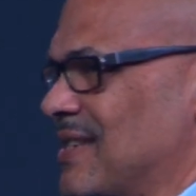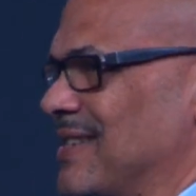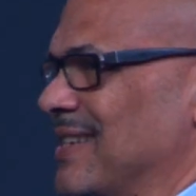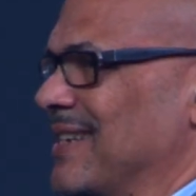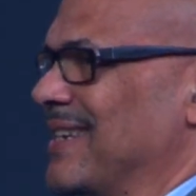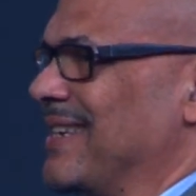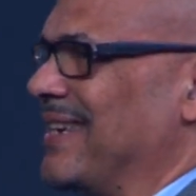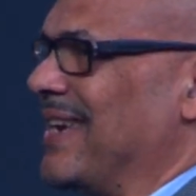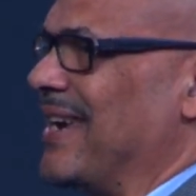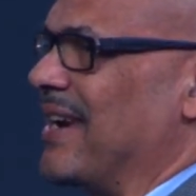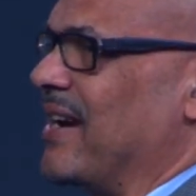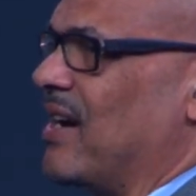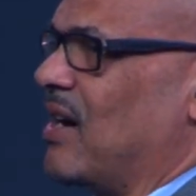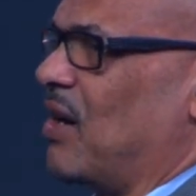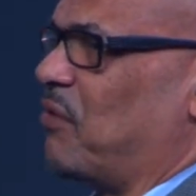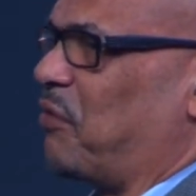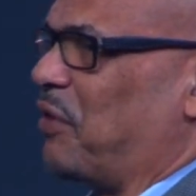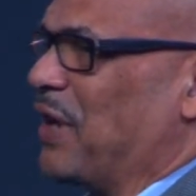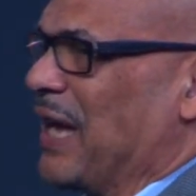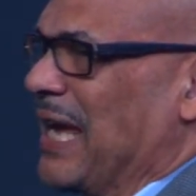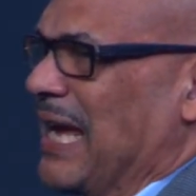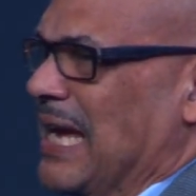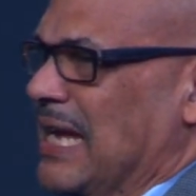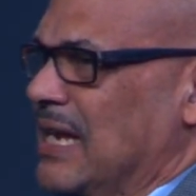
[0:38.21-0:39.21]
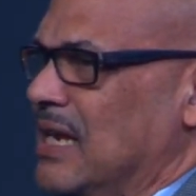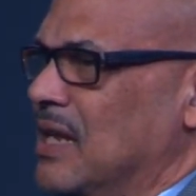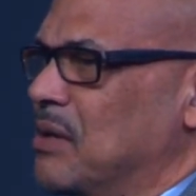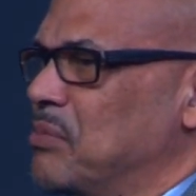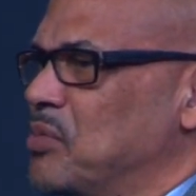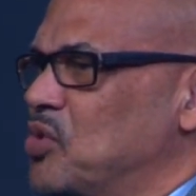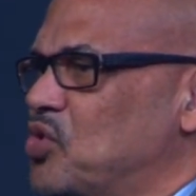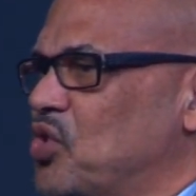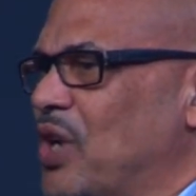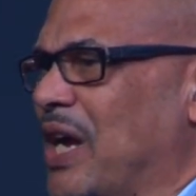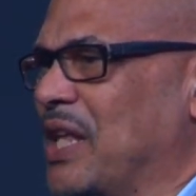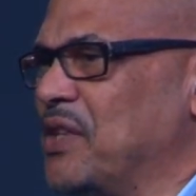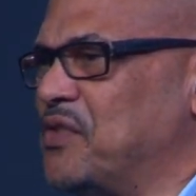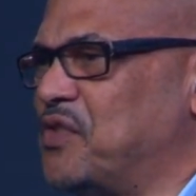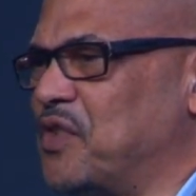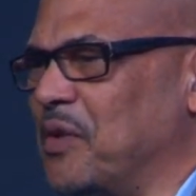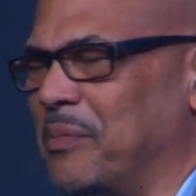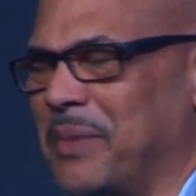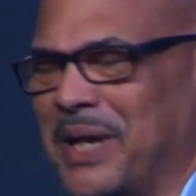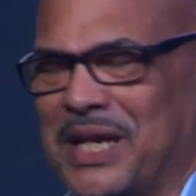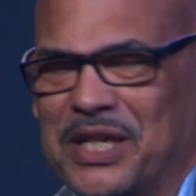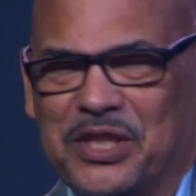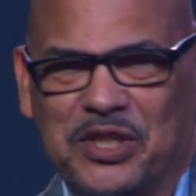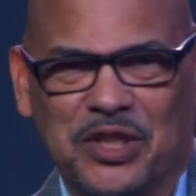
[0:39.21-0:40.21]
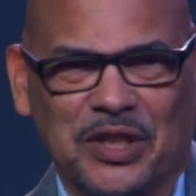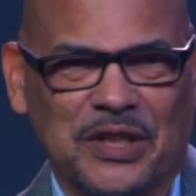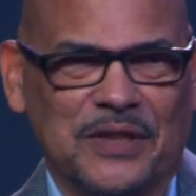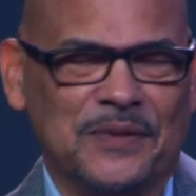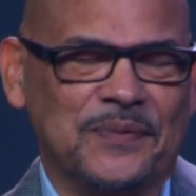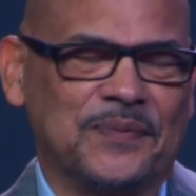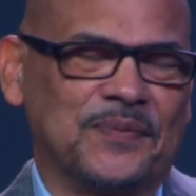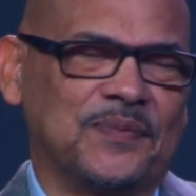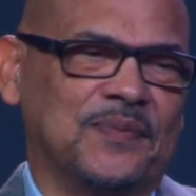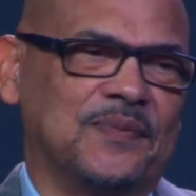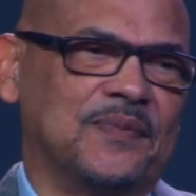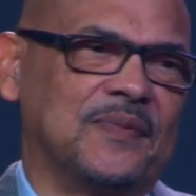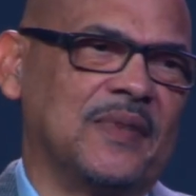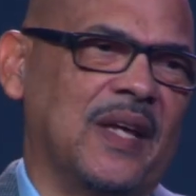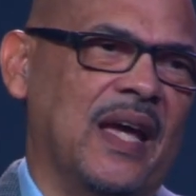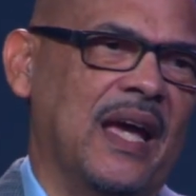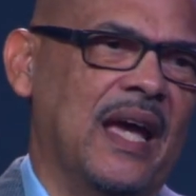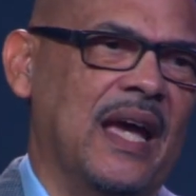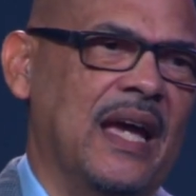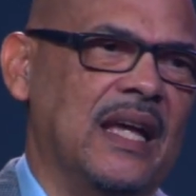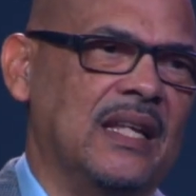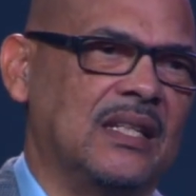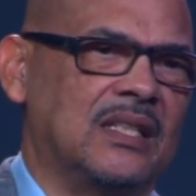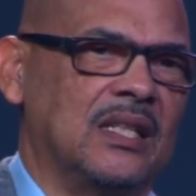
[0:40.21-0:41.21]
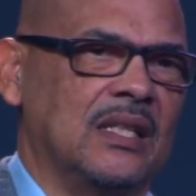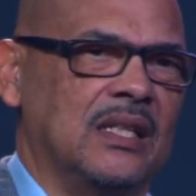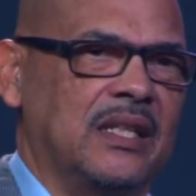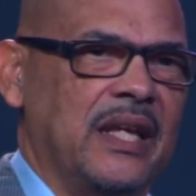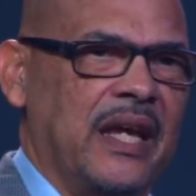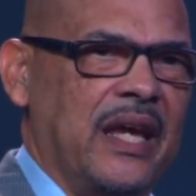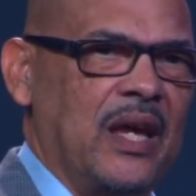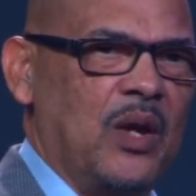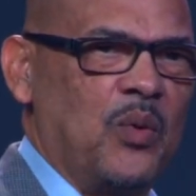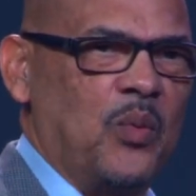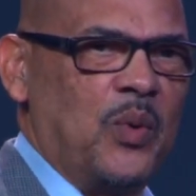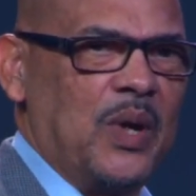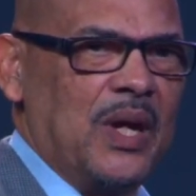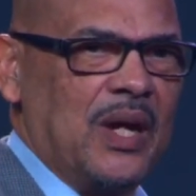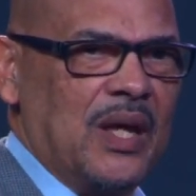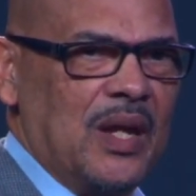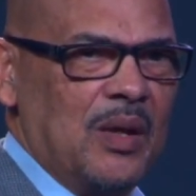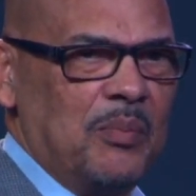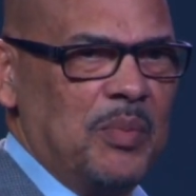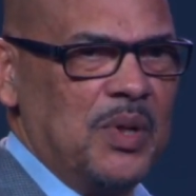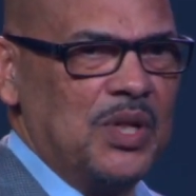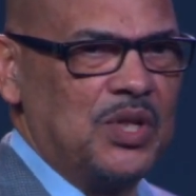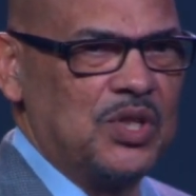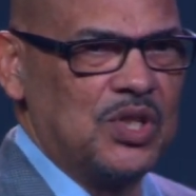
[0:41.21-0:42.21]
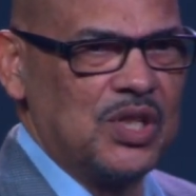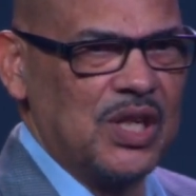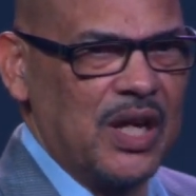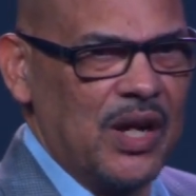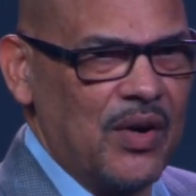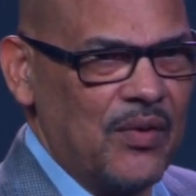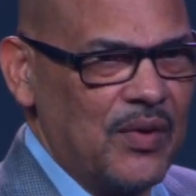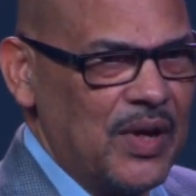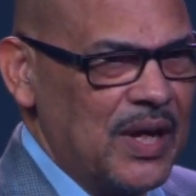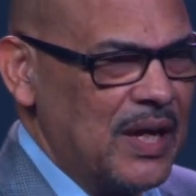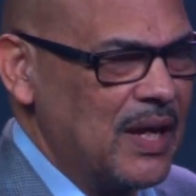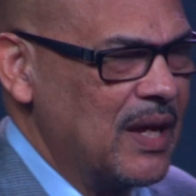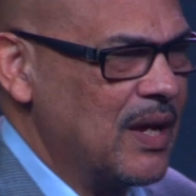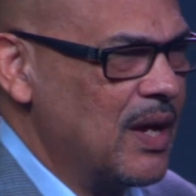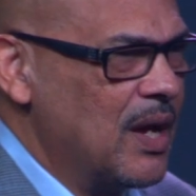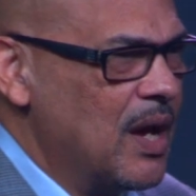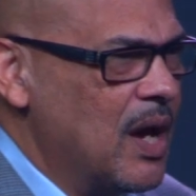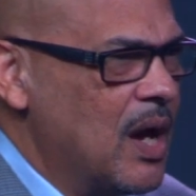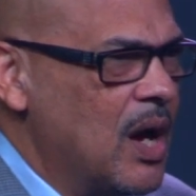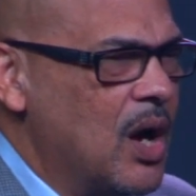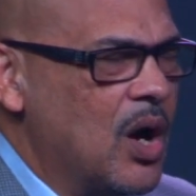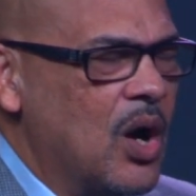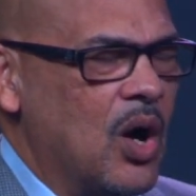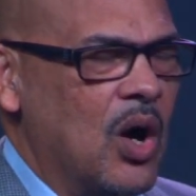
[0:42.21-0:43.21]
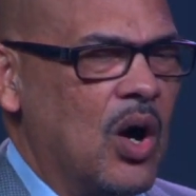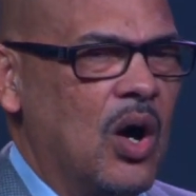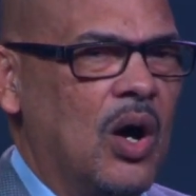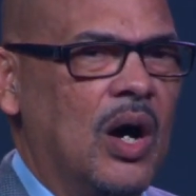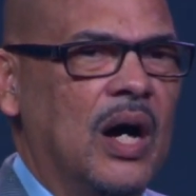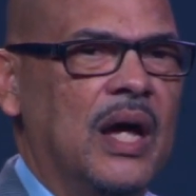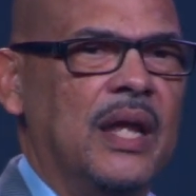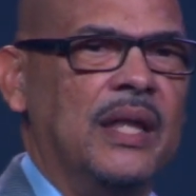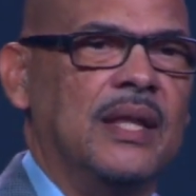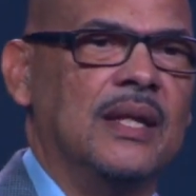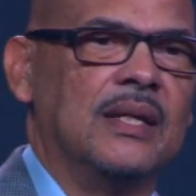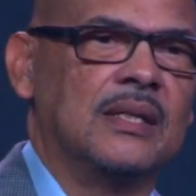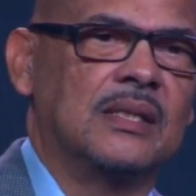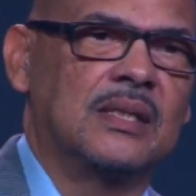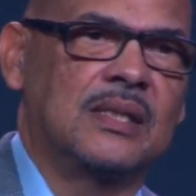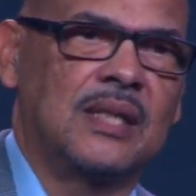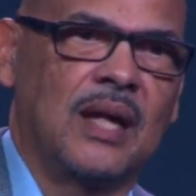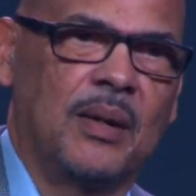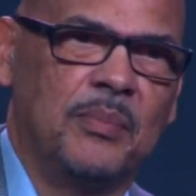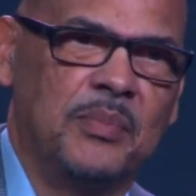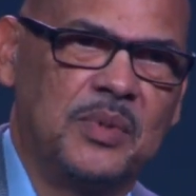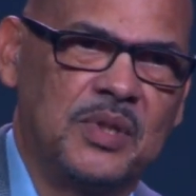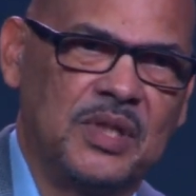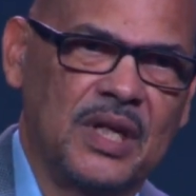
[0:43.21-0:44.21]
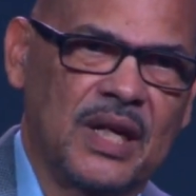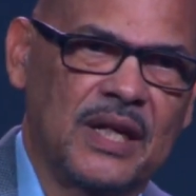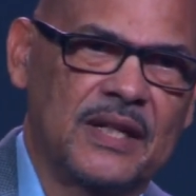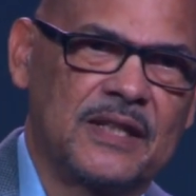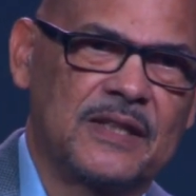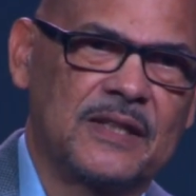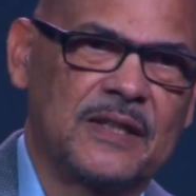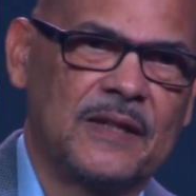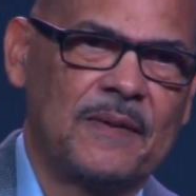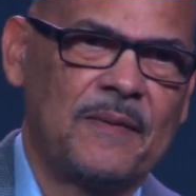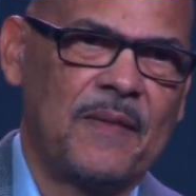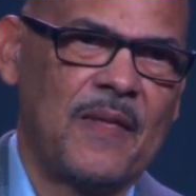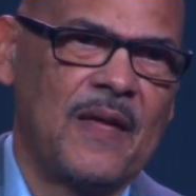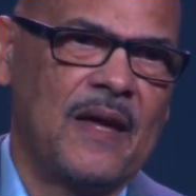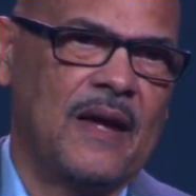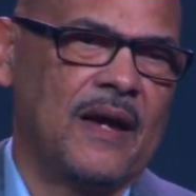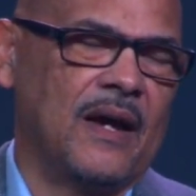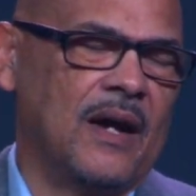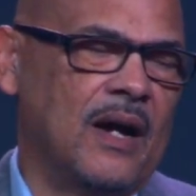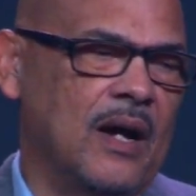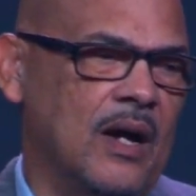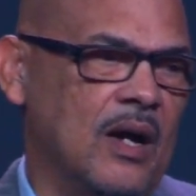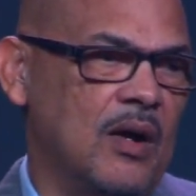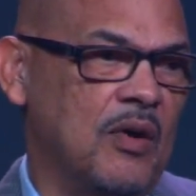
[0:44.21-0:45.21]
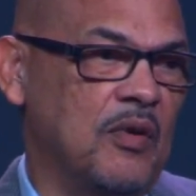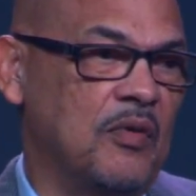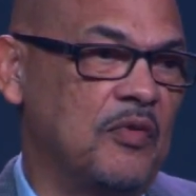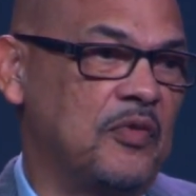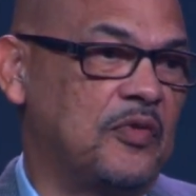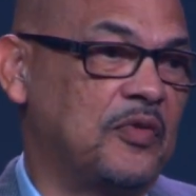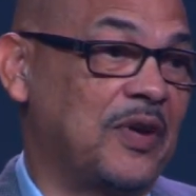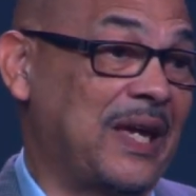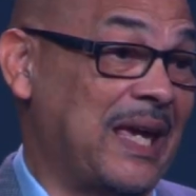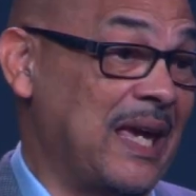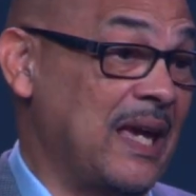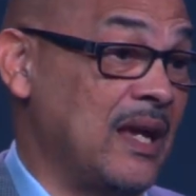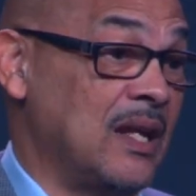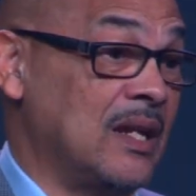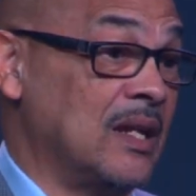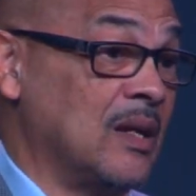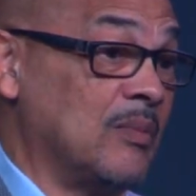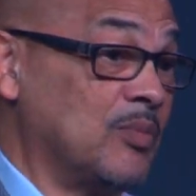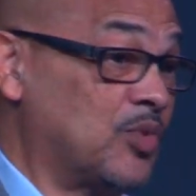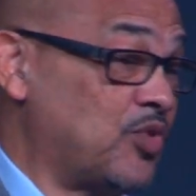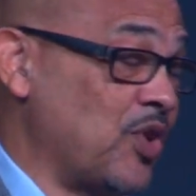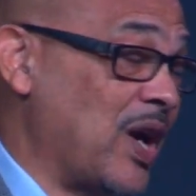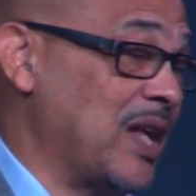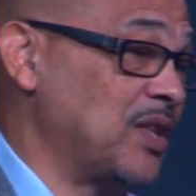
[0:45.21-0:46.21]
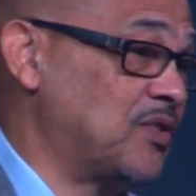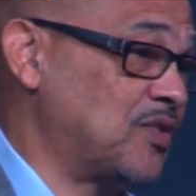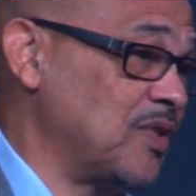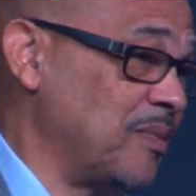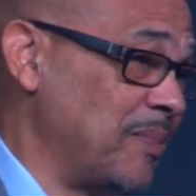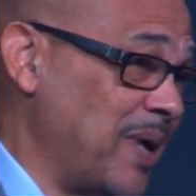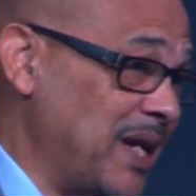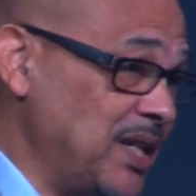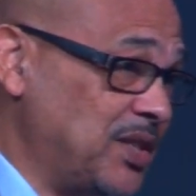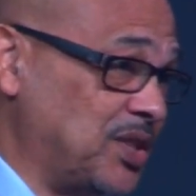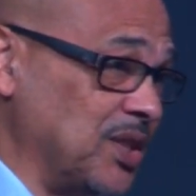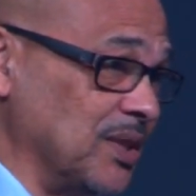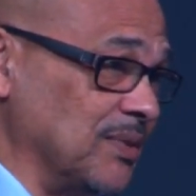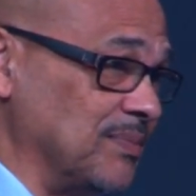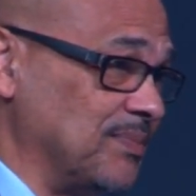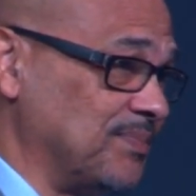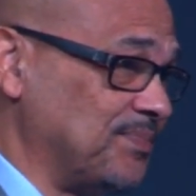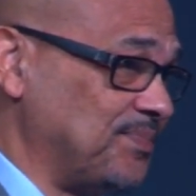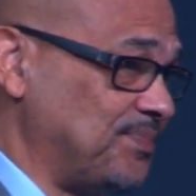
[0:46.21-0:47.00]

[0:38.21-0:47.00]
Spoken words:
is the year of kingdom transformation, and today we're going to be sharing on the subject of kingdom transformation.